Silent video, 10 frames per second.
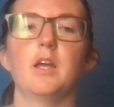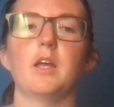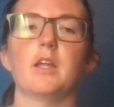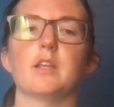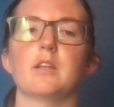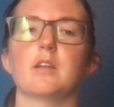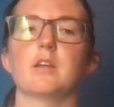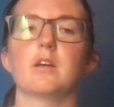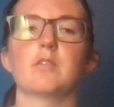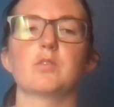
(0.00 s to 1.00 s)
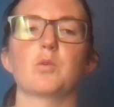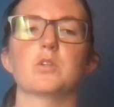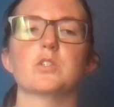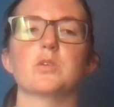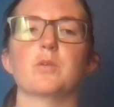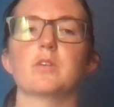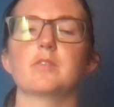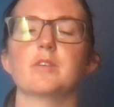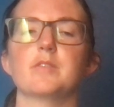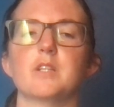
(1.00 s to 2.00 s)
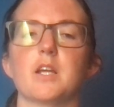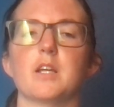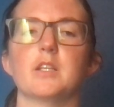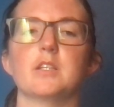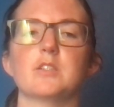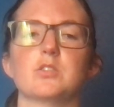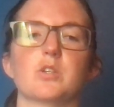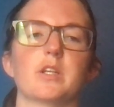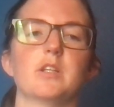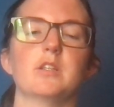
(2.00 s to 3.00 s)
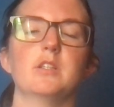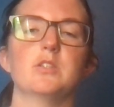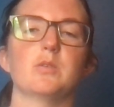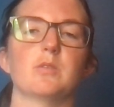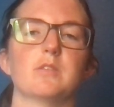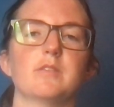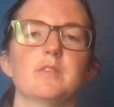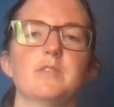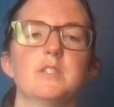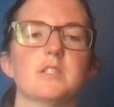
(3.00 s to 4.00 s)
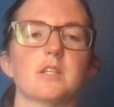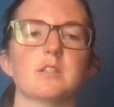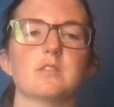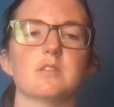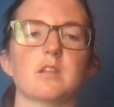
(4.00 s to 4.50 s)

And of course 259 is greater than 256,